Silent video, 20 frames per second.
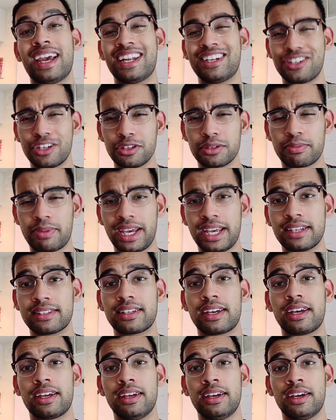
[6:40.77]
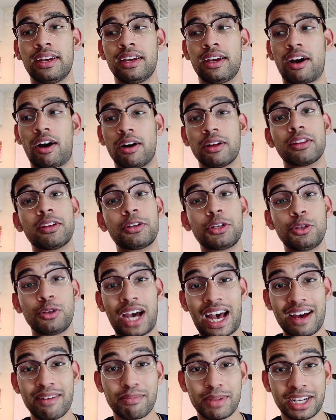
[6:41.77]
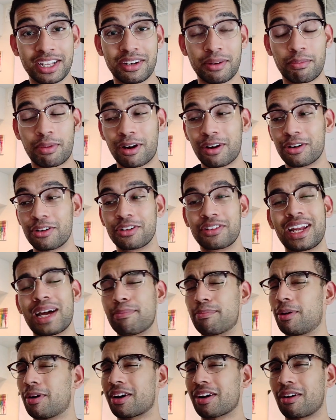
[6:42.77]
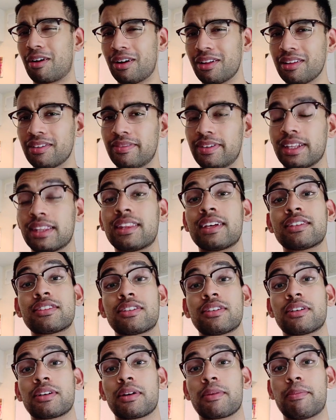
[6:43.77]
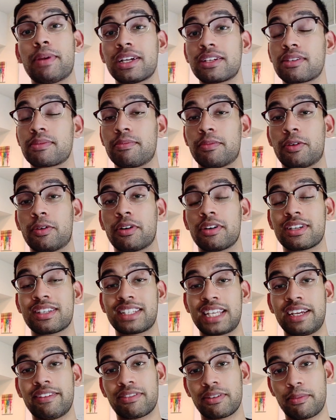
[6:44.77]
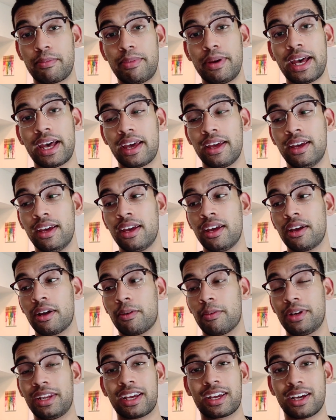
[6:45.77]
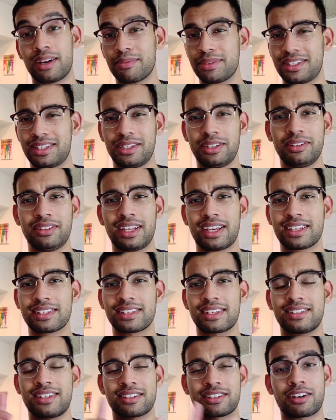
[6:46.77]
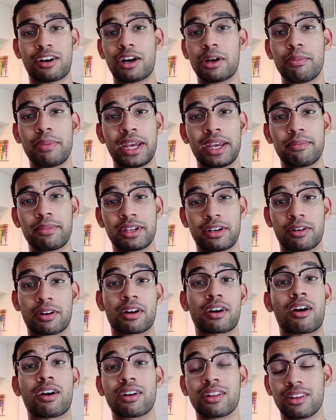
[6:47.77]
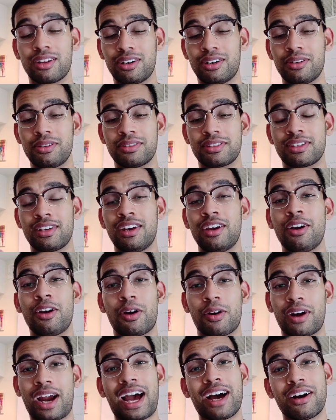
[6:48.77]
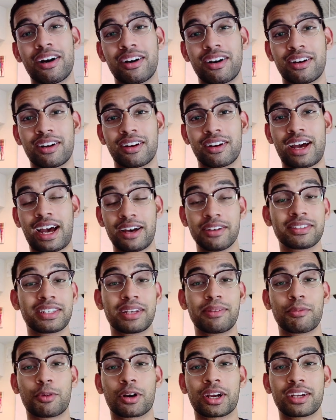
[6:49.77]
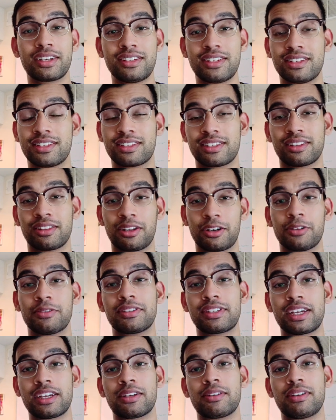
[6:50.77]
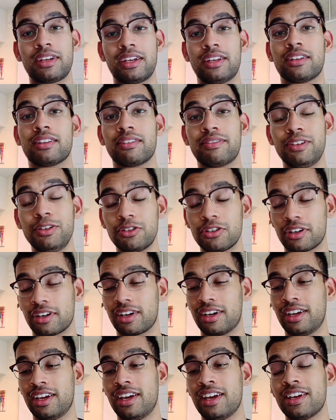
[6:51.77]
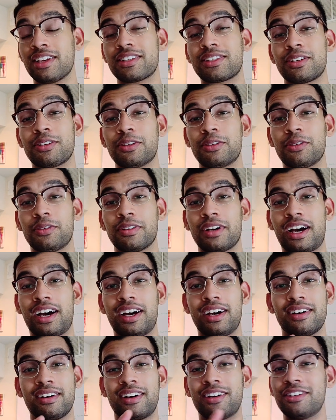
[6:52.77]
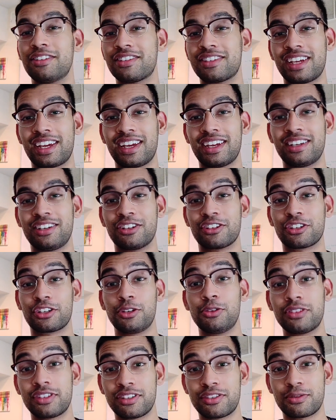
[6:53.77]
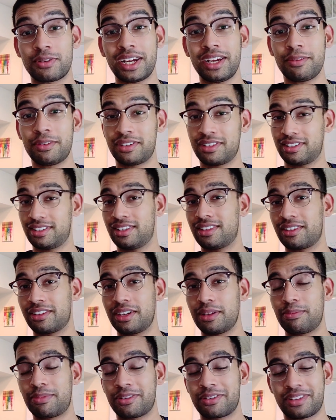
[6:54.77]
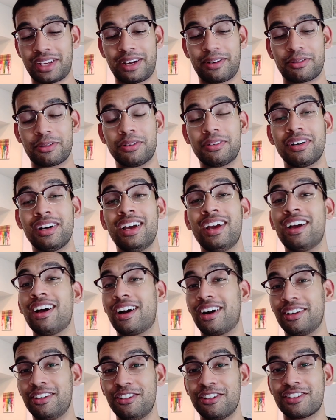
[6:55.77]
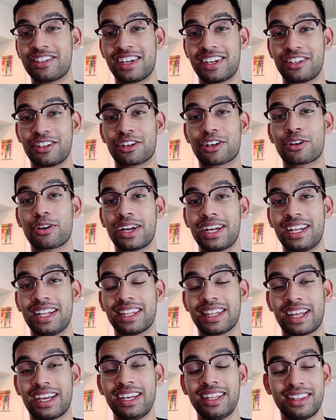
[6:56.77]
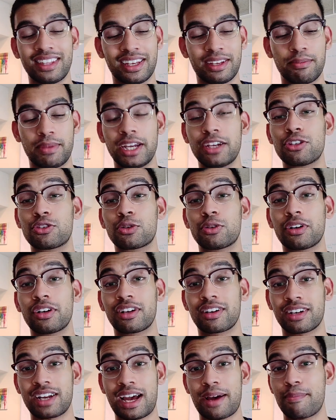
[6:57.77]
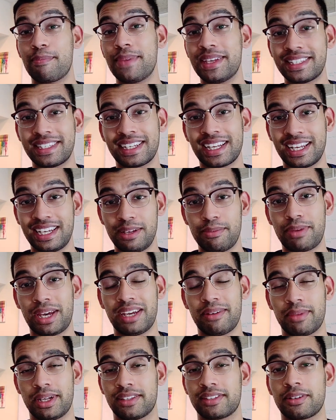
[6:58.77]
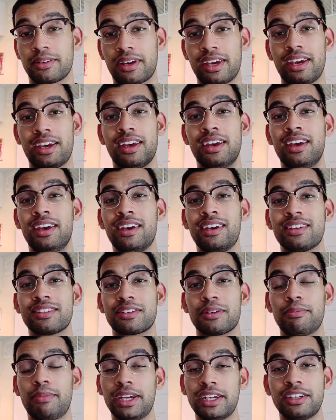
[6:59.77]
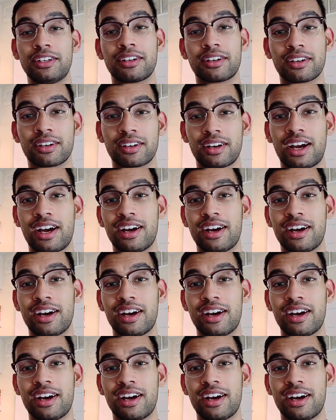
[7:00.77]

It shows banks that although you have money to borrow, you're not borrowing all of it. That's your much more safer bet when it comes to things such as car payment or car loans or, or housing mortgages and loans that you need in the future. So uh, understand your usage rate, which is the 30% rule. Understand your credit length and make sure you're not missing any payments, okay? So make your